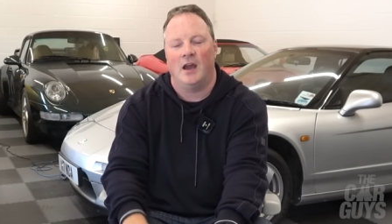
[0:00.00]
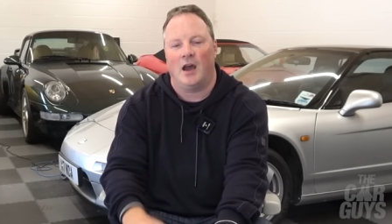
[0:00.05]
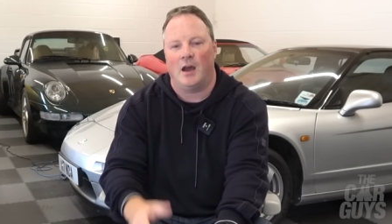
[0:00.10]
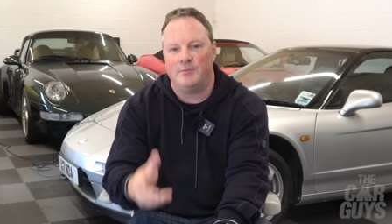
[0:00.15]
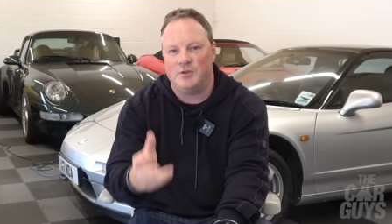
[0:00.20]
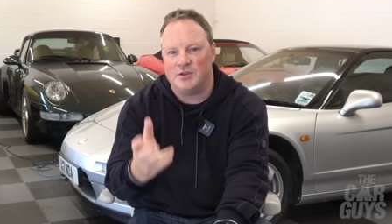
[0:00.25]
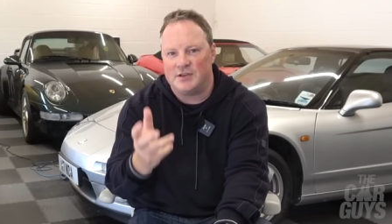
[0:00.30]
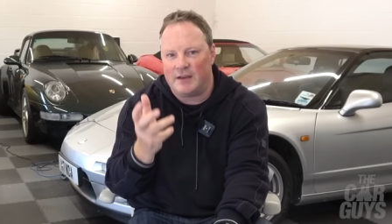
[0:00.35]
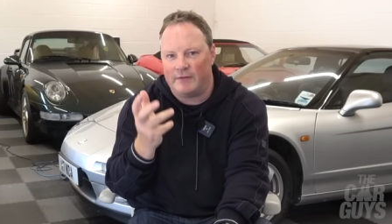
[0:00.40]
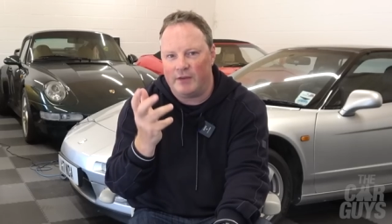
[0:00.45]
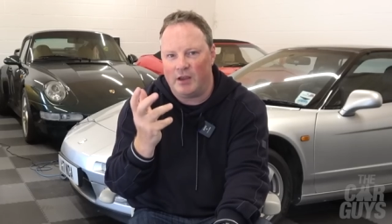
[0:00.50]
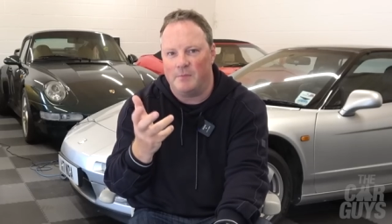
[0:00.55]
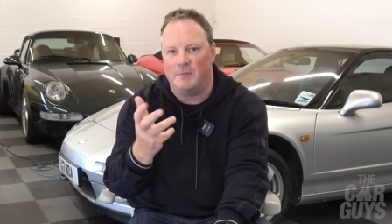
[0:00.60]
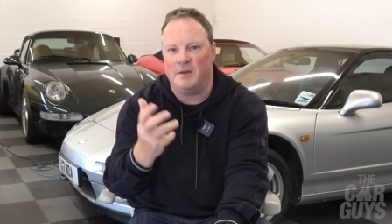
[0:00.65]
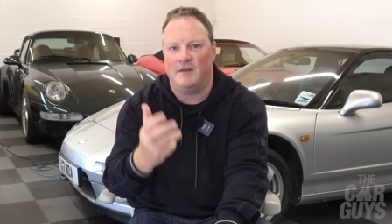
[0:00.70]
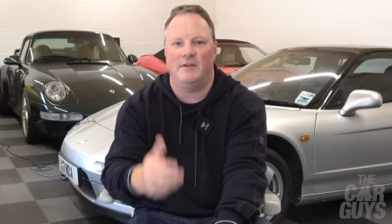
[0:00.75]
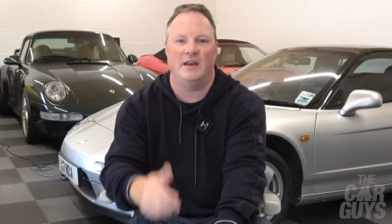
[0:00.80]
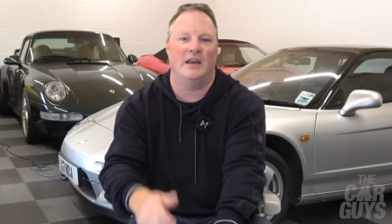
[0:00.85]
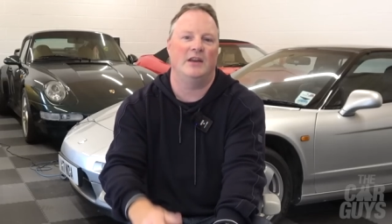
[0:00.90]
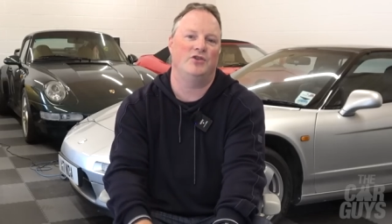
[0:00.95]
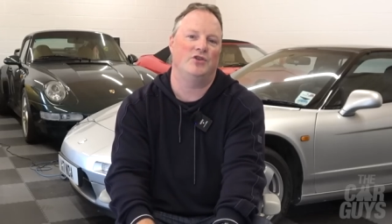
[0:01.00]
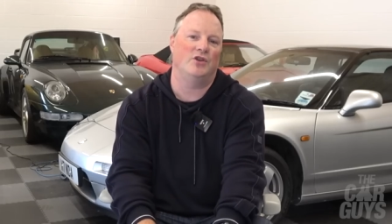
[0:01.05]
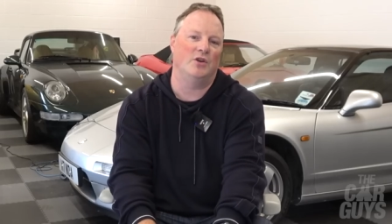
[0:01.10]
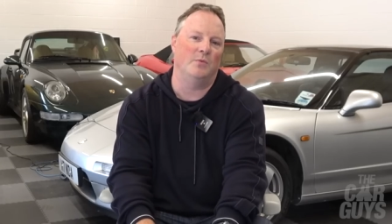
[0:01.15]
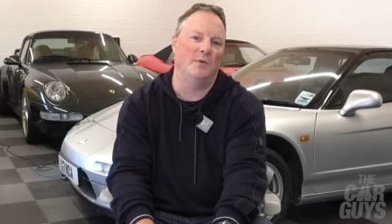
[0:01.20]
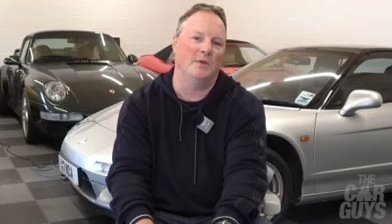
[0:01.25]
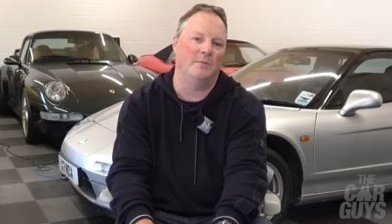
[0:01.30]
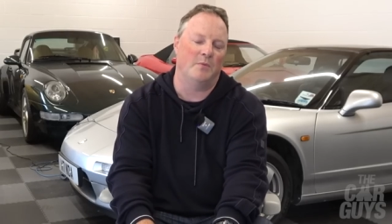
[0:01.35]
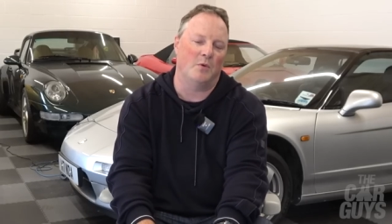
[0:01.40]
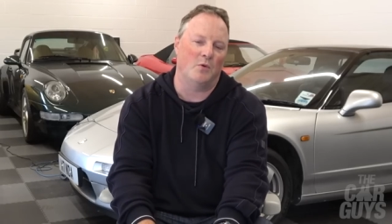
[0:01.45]
I'm just having a bit of an issue
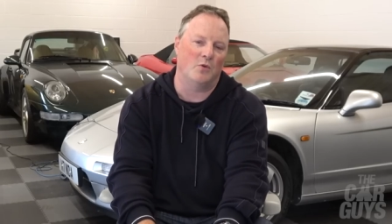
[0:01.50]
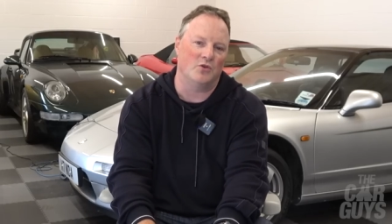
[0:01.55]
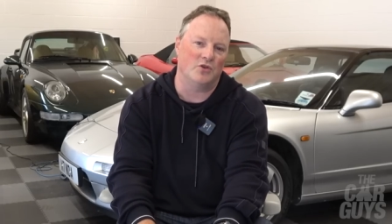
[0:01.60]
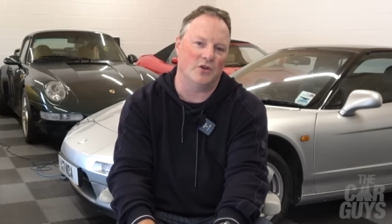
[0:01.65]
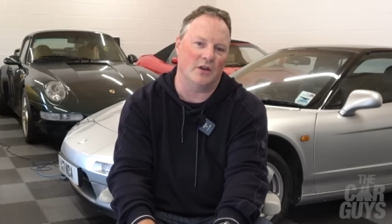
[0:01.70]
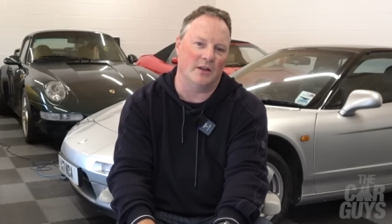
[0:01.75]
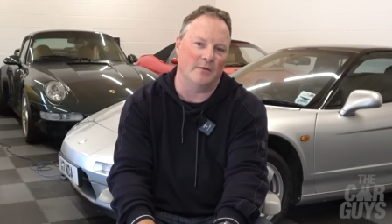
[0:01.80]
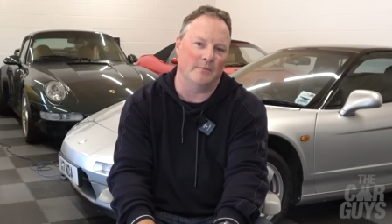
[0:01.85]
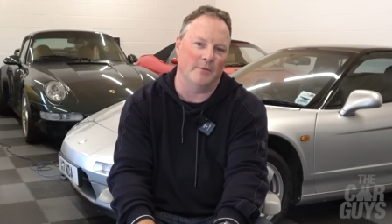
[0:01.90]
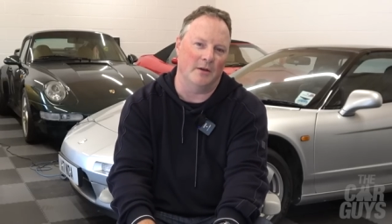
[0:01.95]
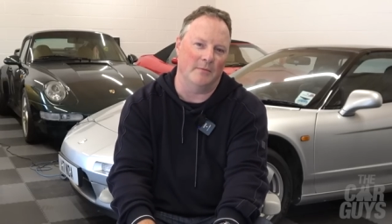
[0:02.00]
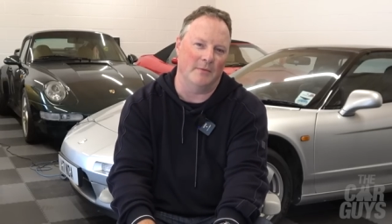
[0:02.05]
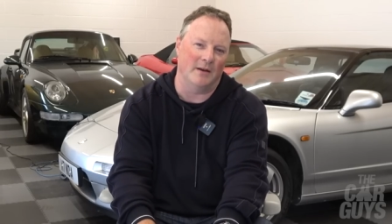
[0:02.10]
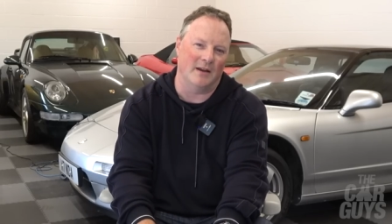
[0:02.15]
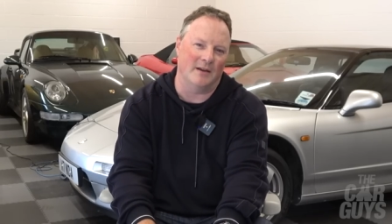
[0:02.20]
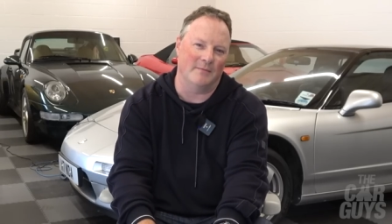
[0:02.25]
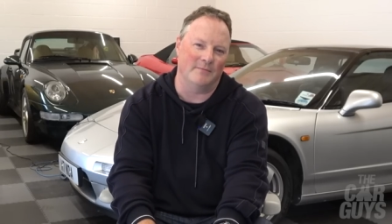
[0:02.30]
with Porsche at the moment.